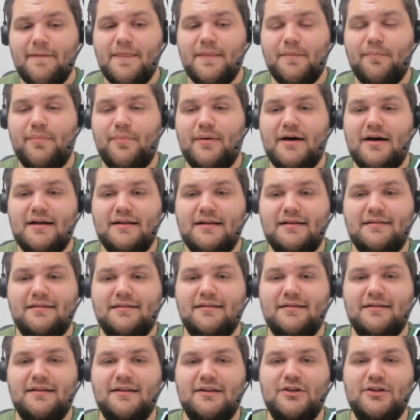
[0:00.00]

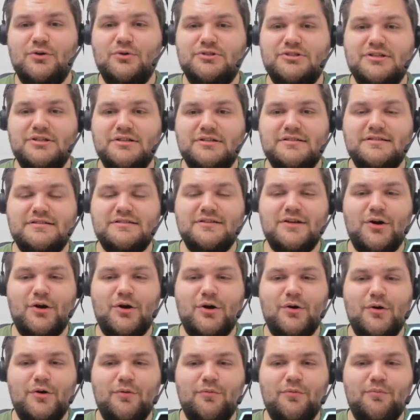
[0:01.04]
but you just
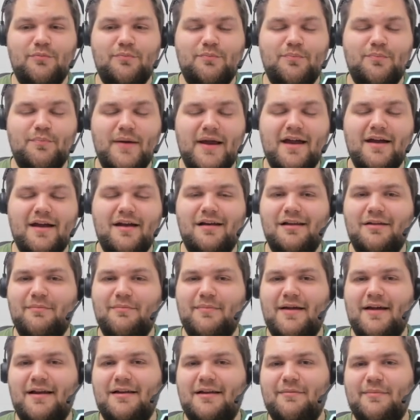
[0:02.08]
barely
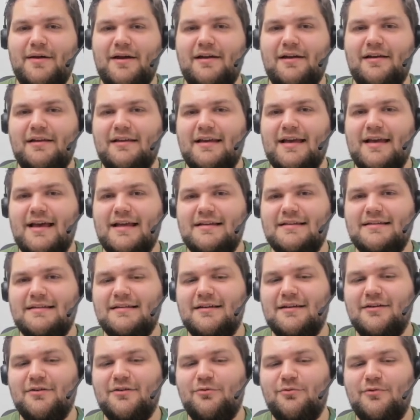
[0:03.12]
get
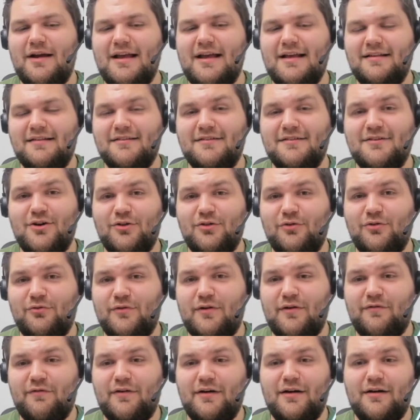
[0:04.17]
raised on the
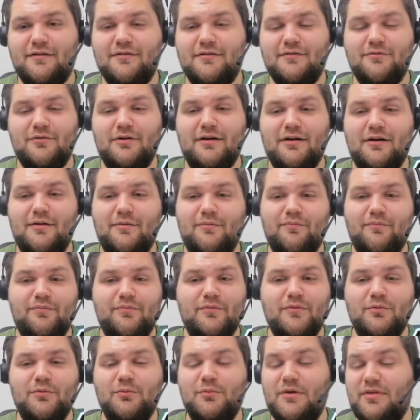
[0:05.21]
river,
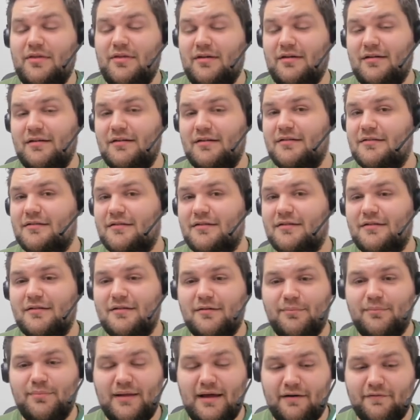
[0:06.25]
with a
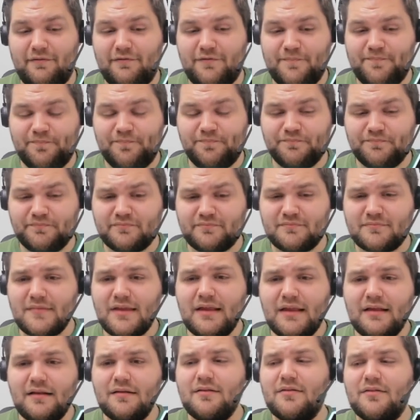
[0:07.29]
bluff.
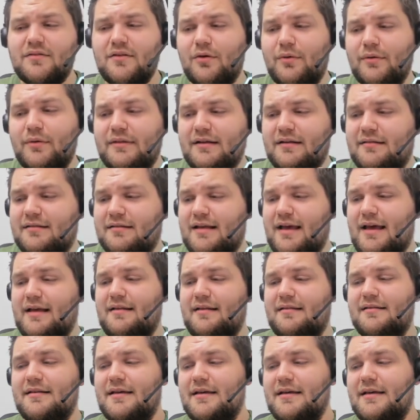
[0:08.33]
So in this
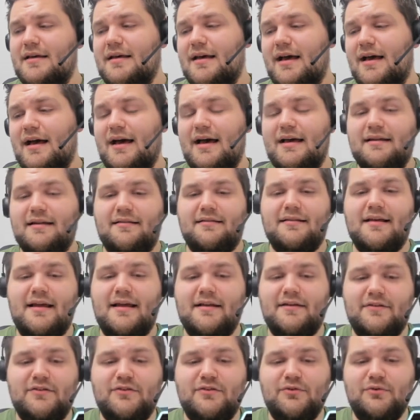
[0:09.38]
case, I
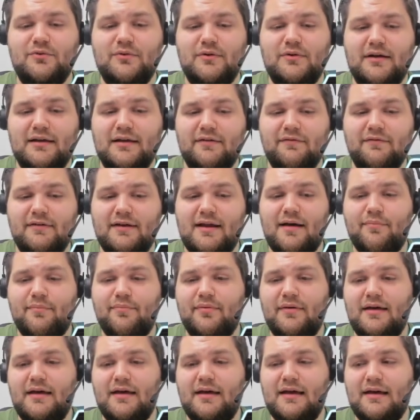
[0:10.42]
decided to give it
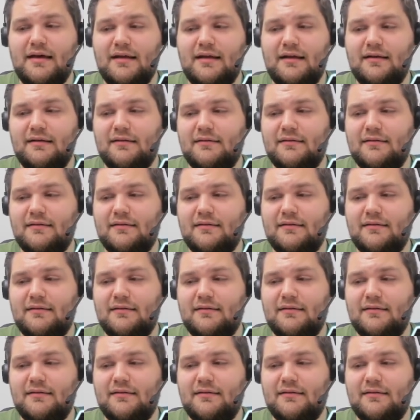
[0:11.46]
up, and